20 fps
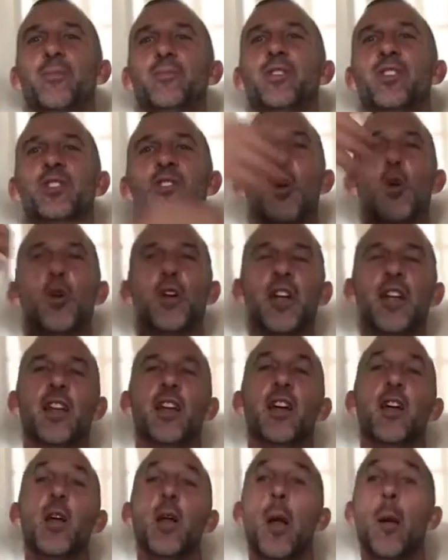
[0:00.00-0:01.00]
just joking.
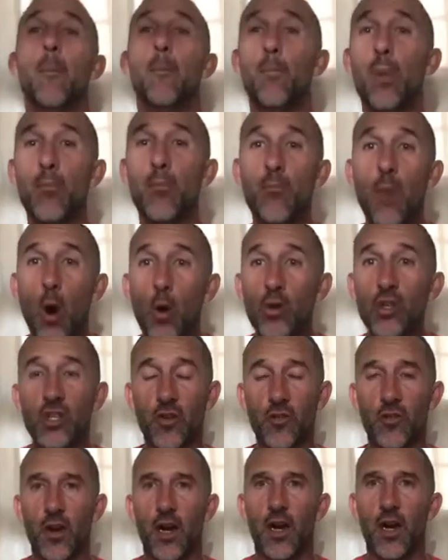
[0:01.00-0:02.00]
But most
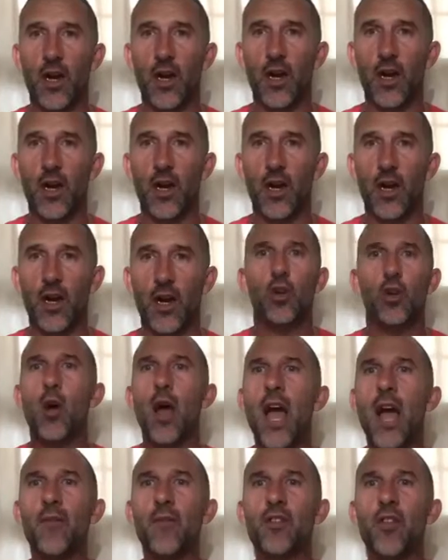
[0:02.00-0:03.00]
of us, you don't
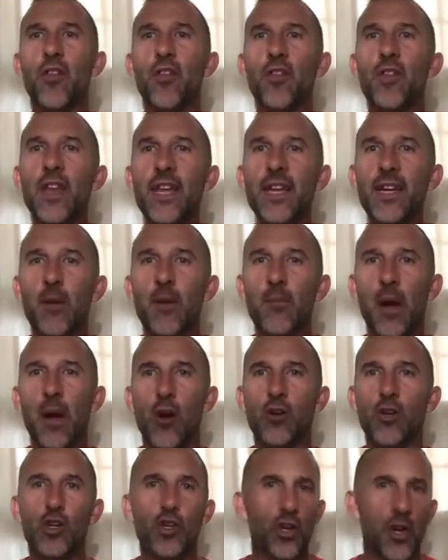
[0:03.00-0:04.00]
have to think
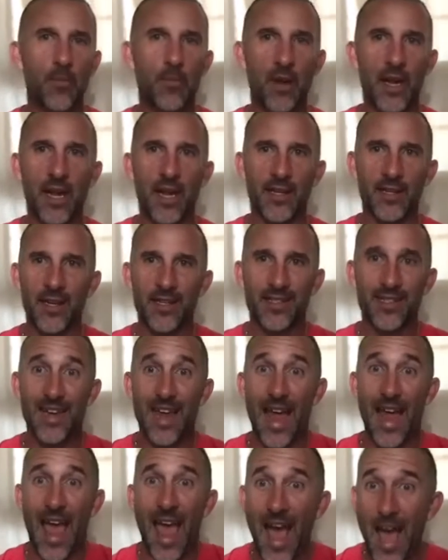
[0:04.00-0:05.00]
about tripping. It doesn't
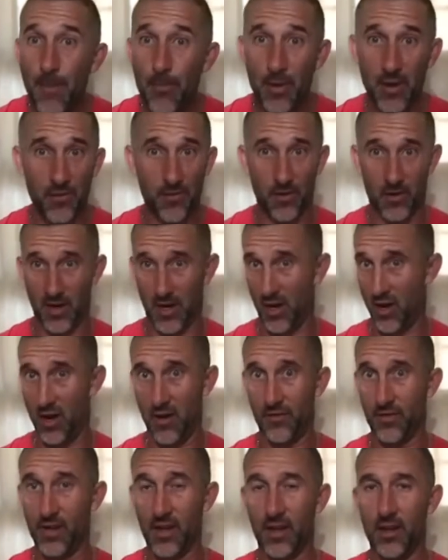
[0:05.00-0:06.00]
happen very
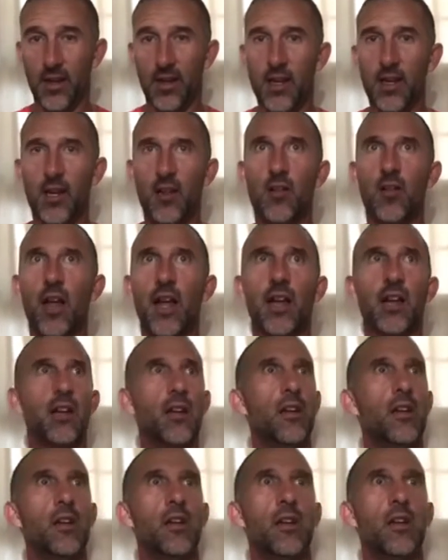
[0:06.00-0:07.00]
often. Like,
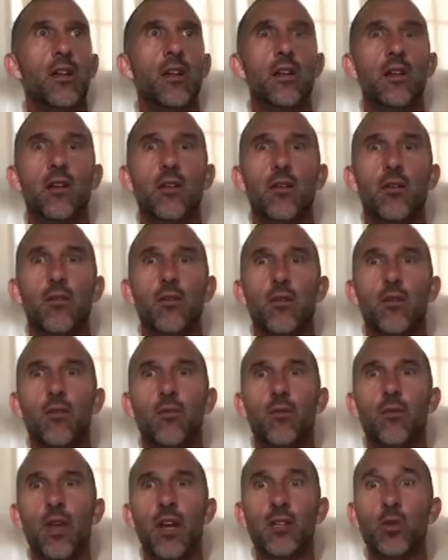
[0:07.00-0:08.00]

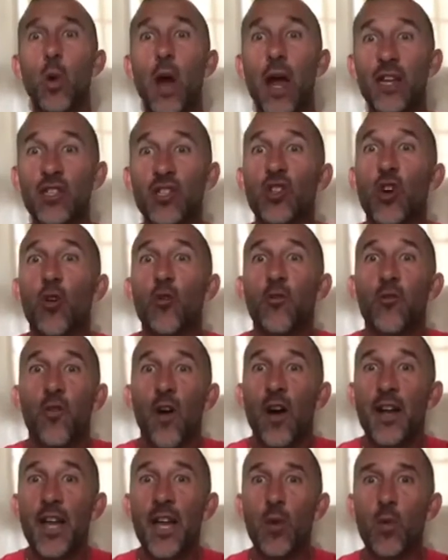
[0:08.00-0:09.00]
that's why it's so
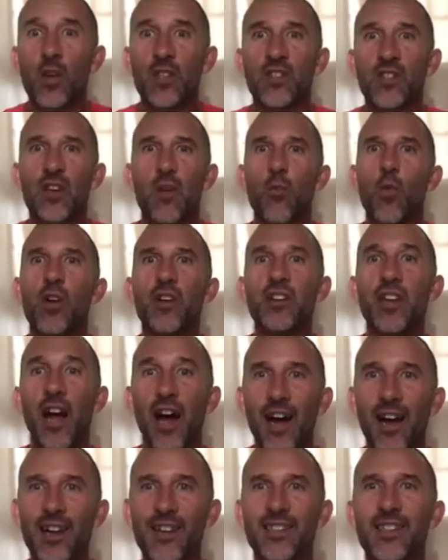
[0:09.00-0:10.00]
funny when someone
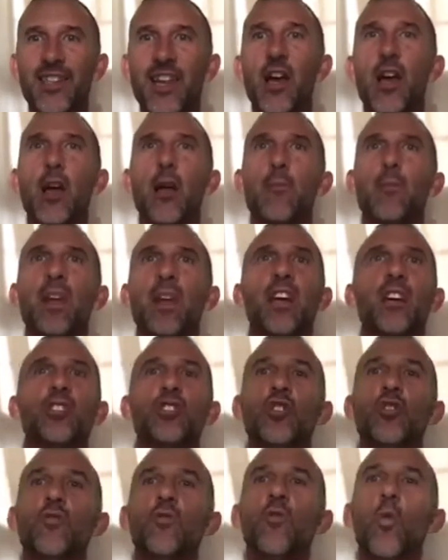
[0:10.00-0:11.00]
does.
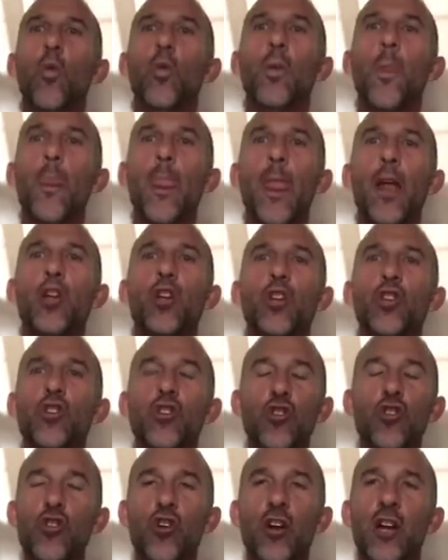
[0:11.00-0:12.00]
Because
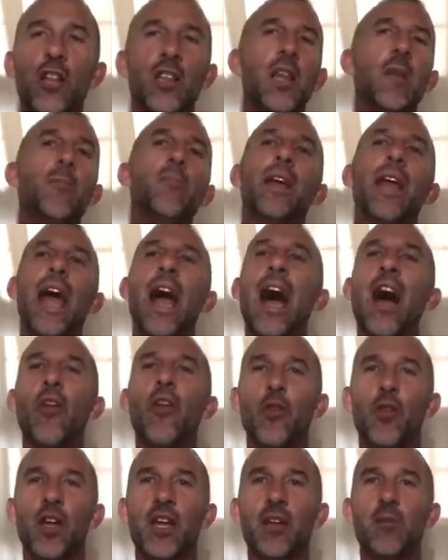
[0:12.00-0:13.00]
you're an Olympic
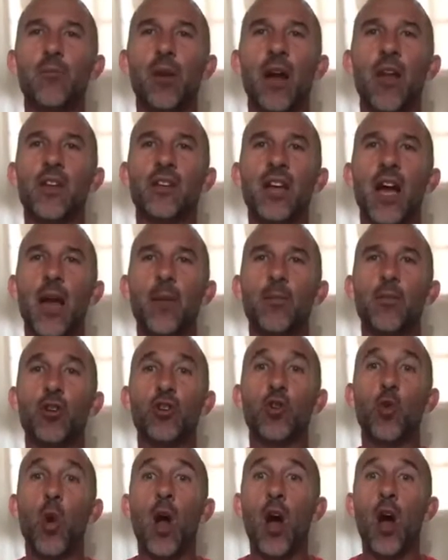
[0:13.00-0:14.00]
athlete by the time you're
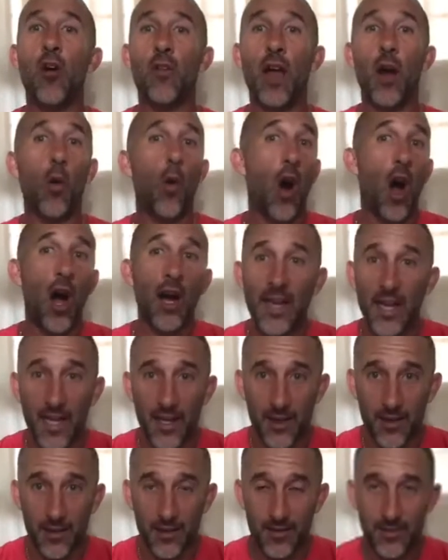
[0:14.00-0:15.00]
12 at walking,